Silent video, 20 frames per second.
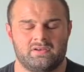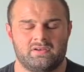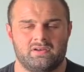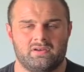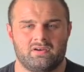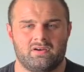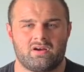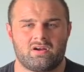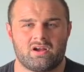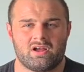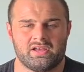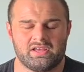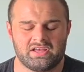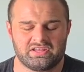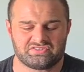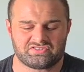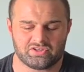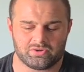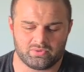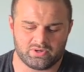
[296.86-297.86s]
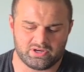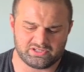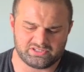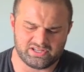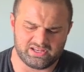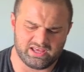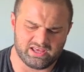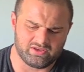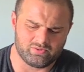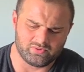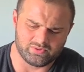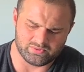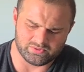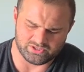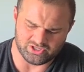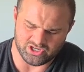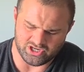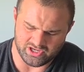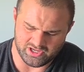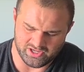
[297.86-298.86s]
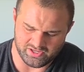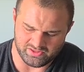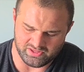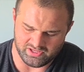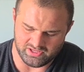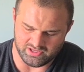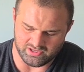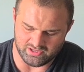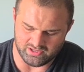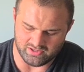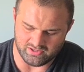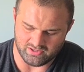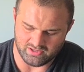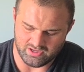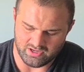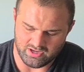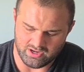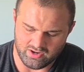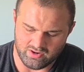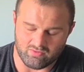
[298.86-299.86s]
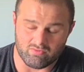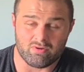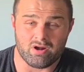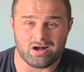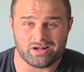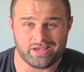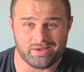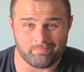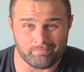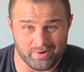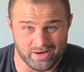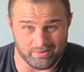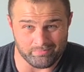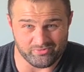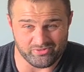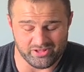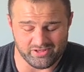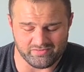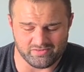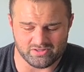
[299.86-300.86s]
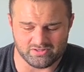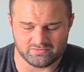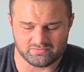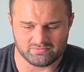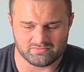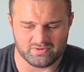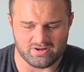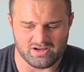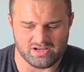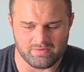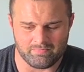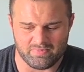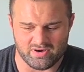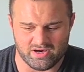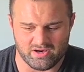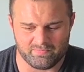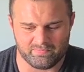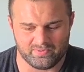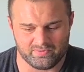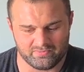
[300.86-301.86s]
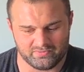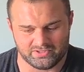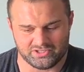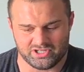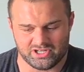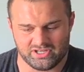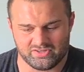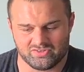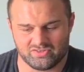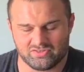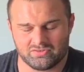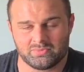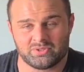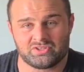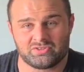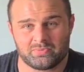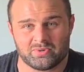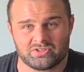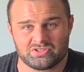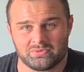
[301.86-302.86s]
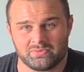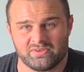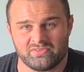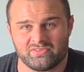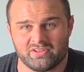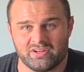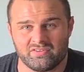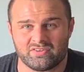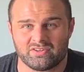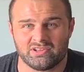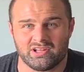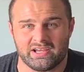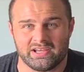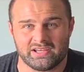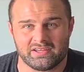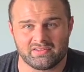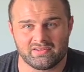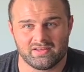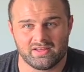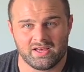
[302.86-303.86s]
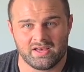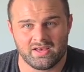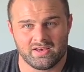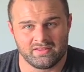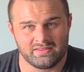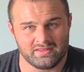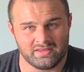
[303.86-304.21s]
All right, and so today we were trying the Rocket Pop flavor. Rocket Pop, which I assume is supposed to be flavored like the